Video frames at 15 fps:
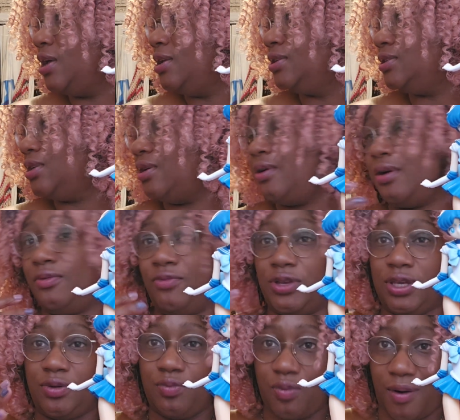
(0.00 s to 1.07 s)
So
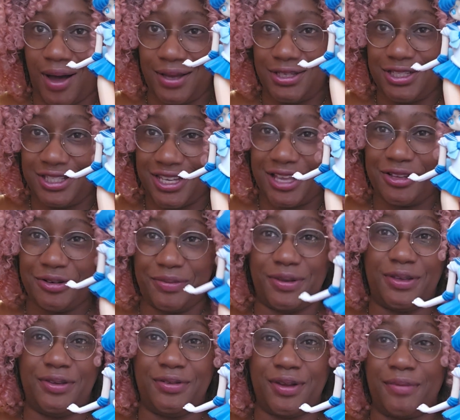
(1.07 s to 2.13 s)
when you watch Sailor
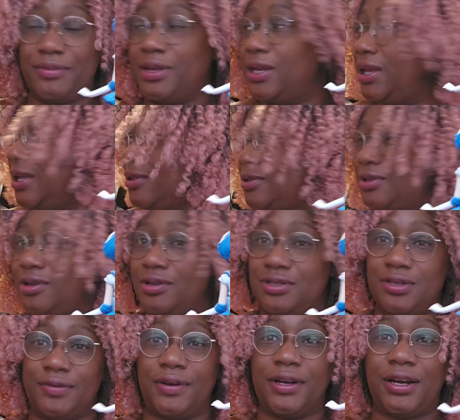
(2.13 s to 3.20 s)
Moon, I'm looking at the
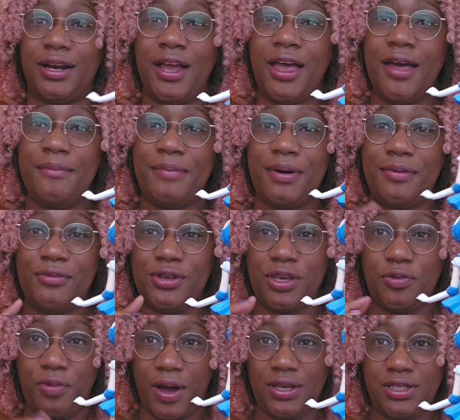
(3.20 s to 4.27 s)
dolls over here, but when
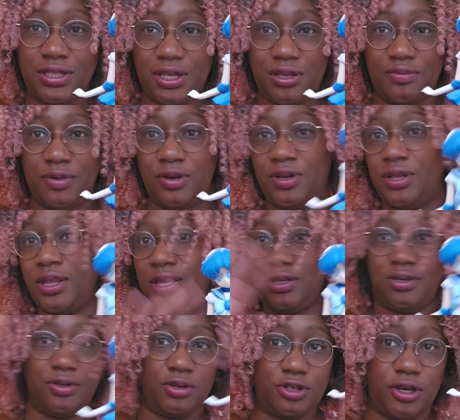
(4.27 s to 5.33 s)
you watch Sailor Moon and they
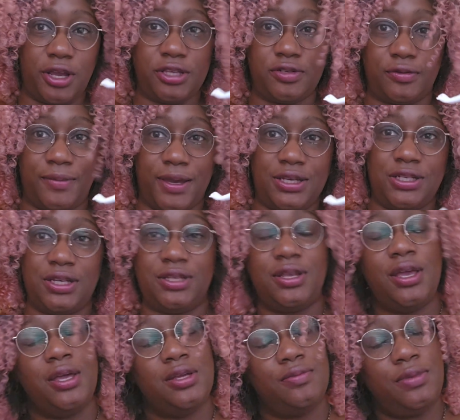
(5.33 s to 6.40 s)
do their transformation,
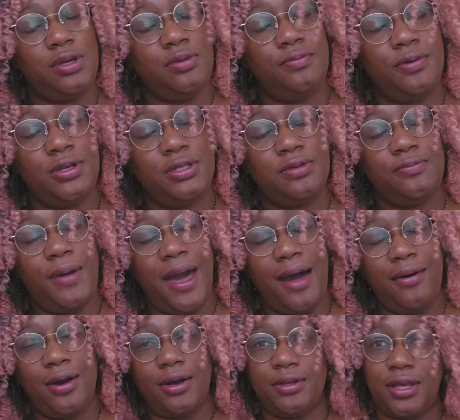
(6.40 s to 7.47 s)
Moon, Prism,
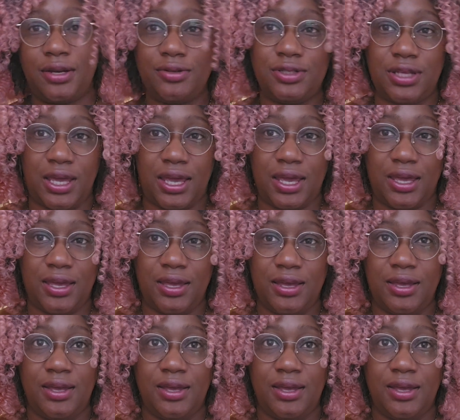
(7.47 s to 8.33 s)
Power, they don't say